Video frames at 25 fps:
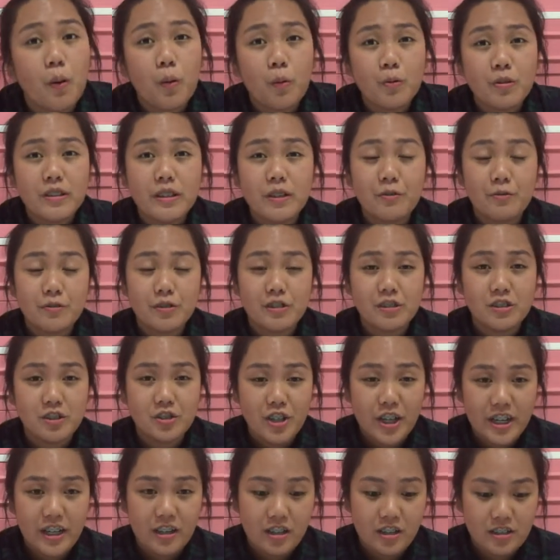only
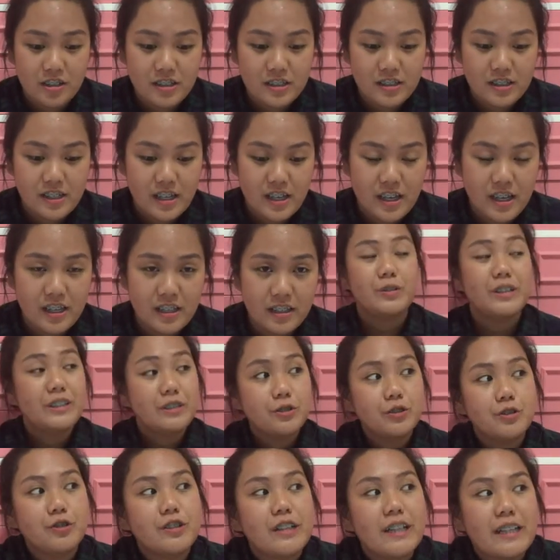frustrate us. And we
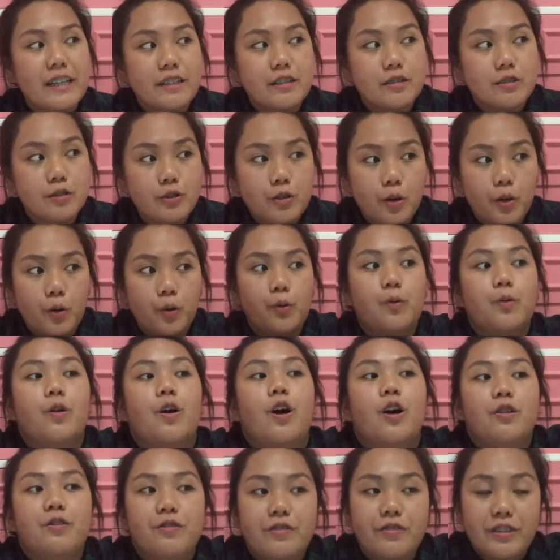should let go
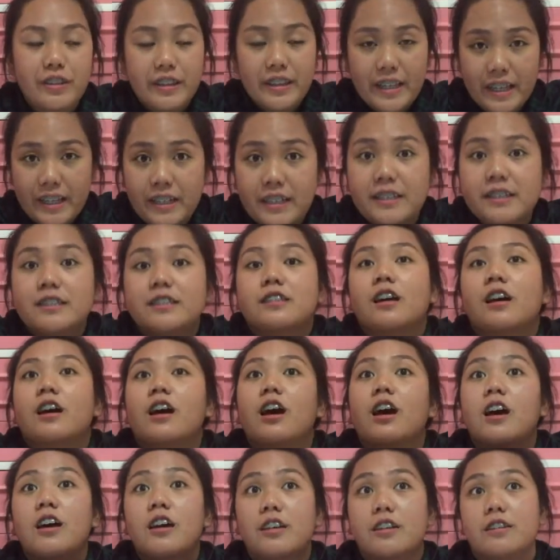of things
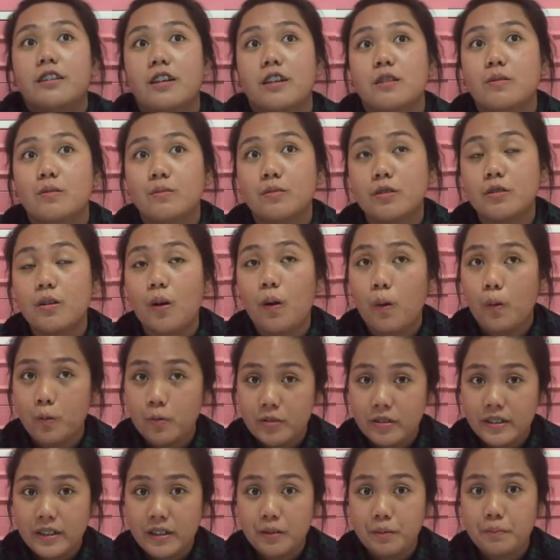that would
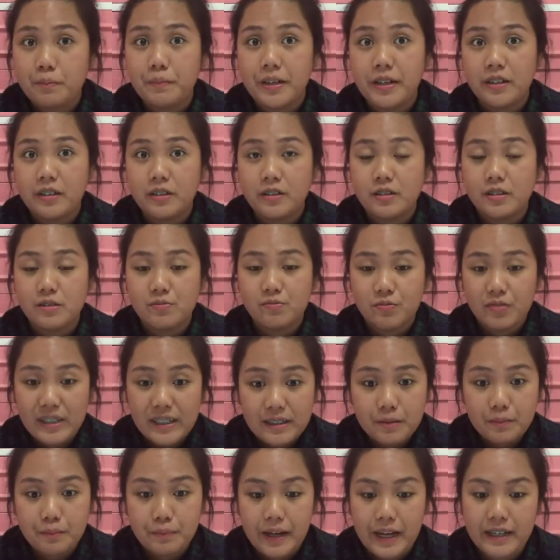only make us
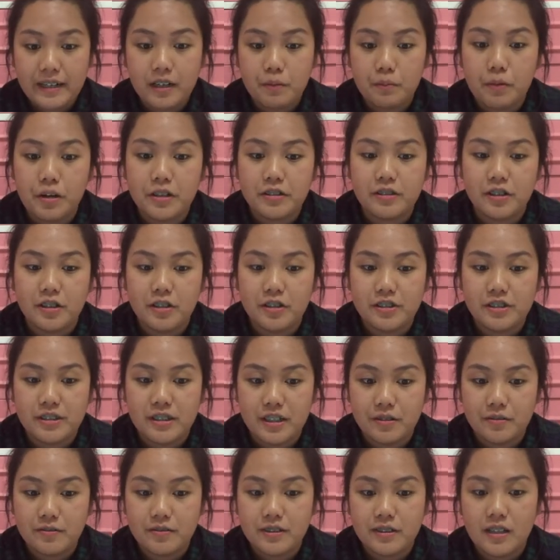feel bad about
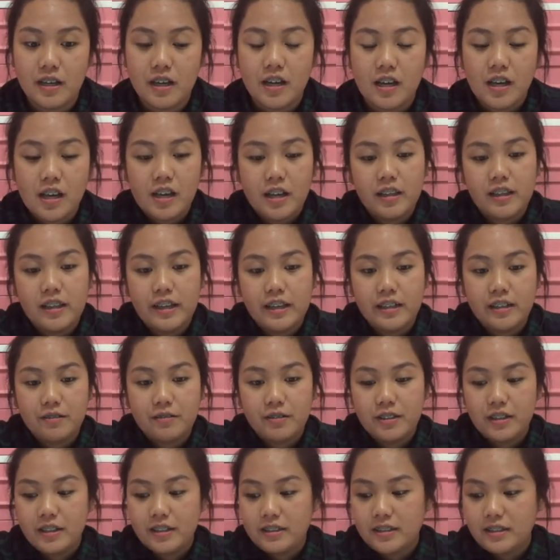ourselves. Like
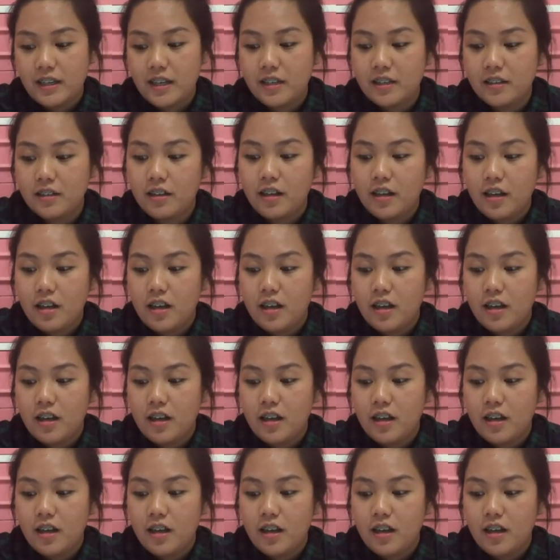what I said,